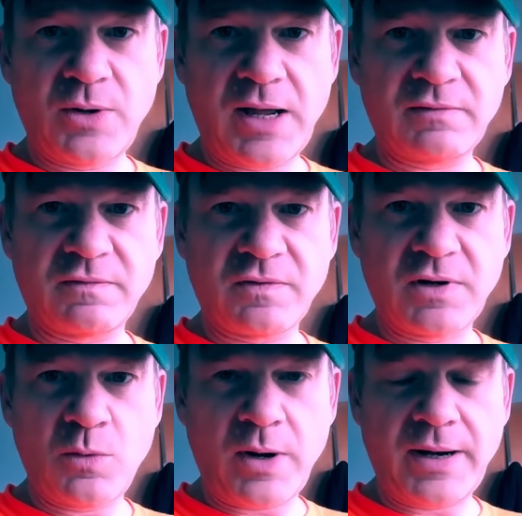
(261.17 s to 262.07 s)

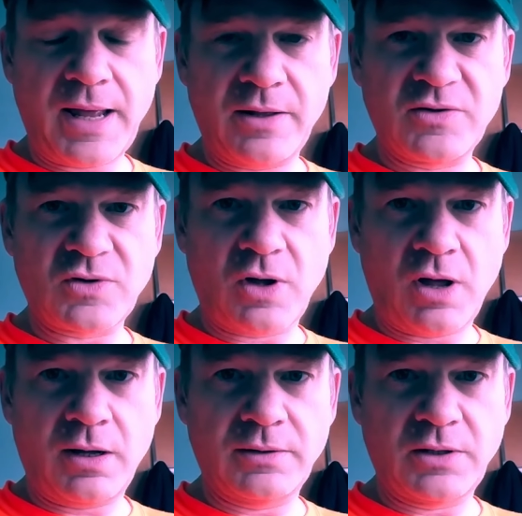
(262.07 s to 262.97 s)
everyone else
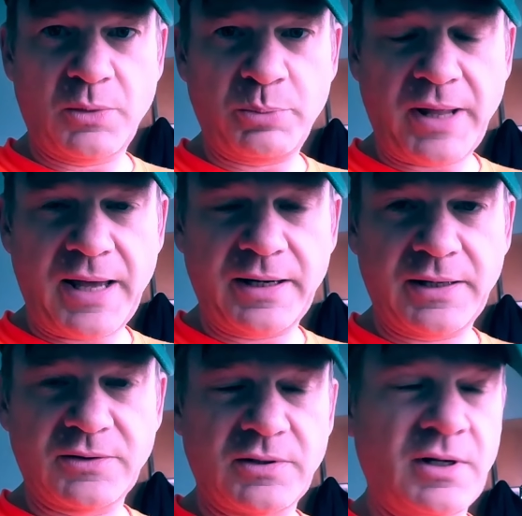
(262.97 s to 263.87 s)
on the
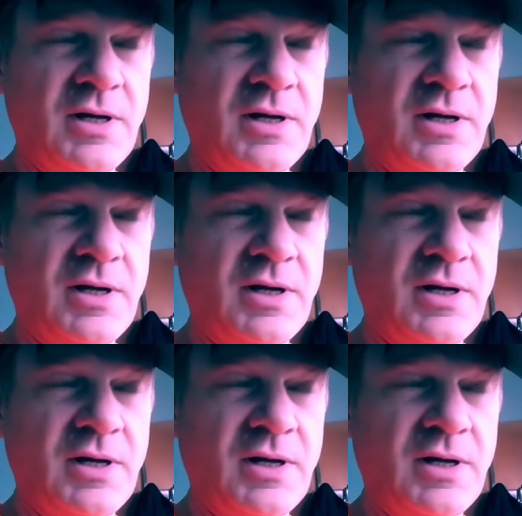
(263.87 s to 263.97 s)
planet.